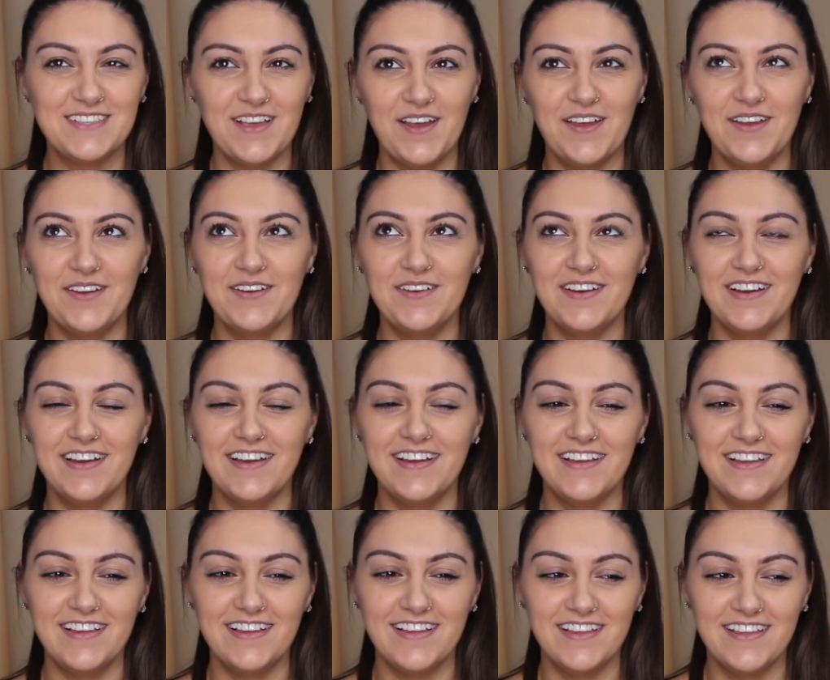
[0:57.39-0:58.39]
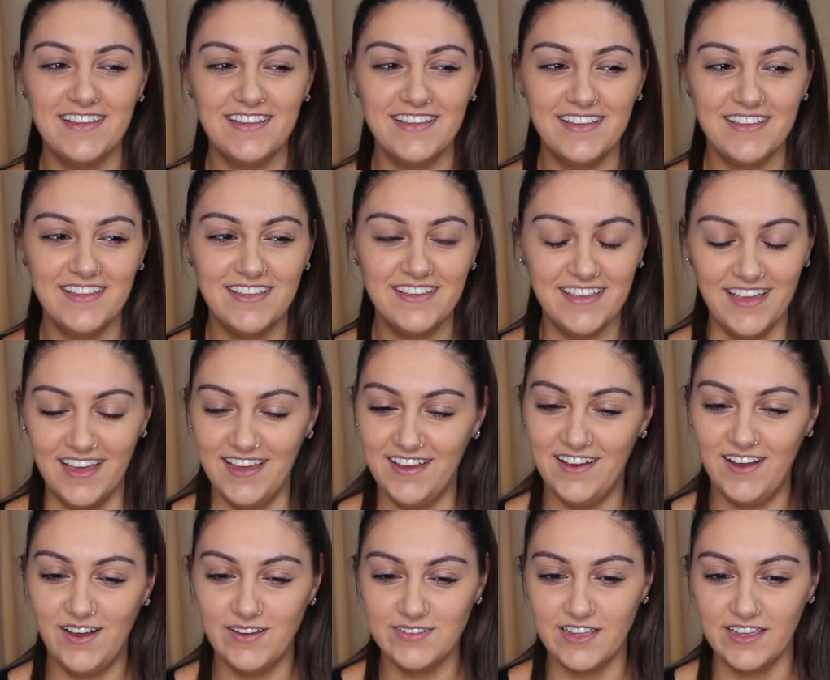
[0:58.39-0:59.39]
so
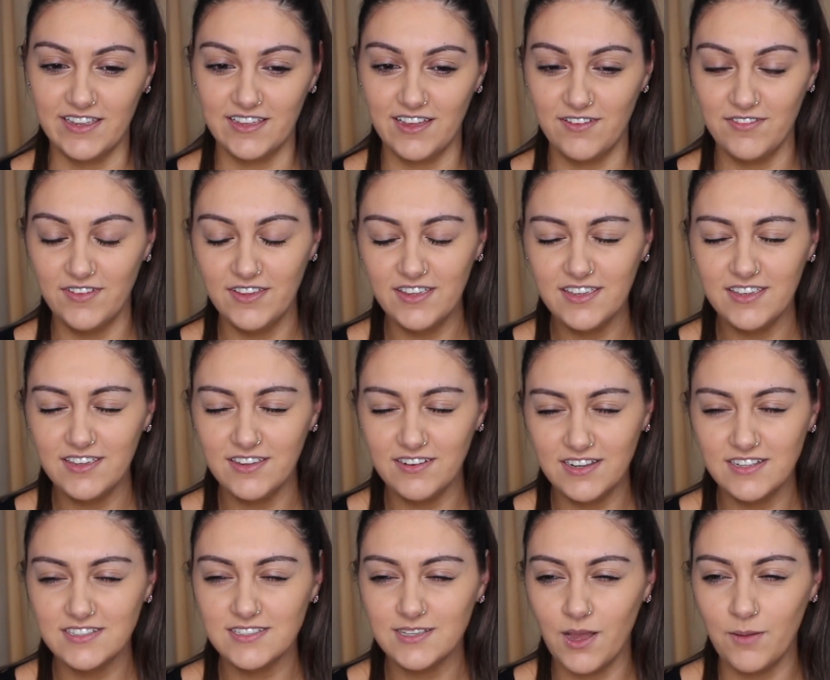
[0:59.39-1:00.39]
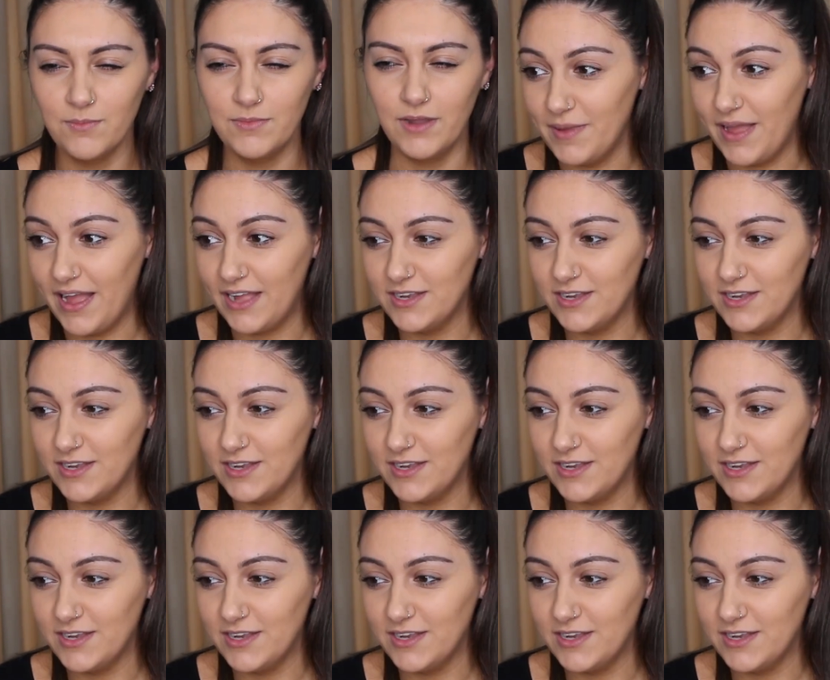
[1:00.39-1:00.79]
yeah, I was like, I think you need to come now.